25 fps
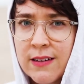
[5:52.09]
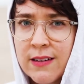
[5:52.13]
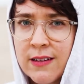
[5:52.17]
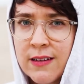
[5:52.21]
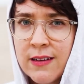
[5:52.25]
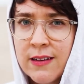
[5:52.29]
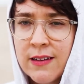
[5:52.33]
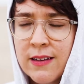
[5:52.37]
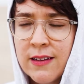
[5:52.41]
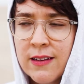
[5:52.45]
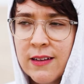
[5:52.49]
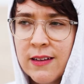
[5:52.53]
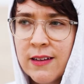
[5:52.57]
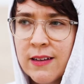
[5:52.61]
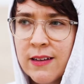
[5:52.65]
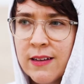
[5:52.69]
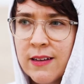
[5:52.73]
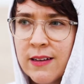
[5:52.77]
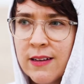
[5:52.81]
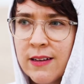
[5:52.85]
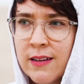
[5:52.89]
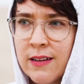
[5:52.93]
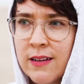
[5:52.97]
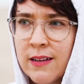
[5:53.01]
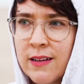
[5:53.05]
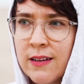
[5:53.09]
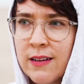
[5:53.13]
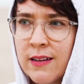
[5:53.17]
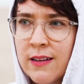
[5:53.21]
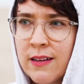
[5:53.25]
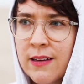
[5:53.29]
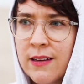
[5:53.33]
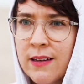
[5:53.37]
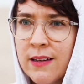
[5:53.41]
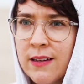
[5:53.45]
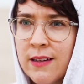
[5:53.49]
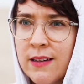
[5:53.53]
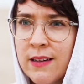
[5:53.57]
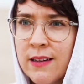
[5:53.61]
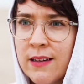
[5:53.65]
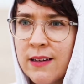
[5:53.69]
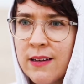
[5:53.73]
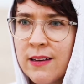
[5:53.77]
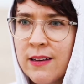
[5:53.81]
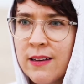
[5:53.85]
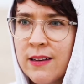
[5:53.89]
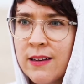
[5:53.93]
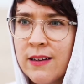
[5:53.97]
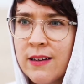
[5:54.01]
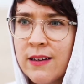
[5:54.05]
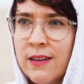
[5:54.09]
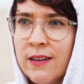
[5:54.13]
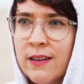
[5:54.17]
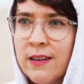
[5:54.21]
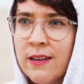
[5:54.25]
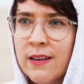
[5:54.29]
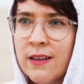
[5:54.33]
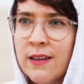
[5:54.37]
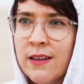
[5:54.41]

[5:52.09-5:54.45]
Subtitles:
(silence)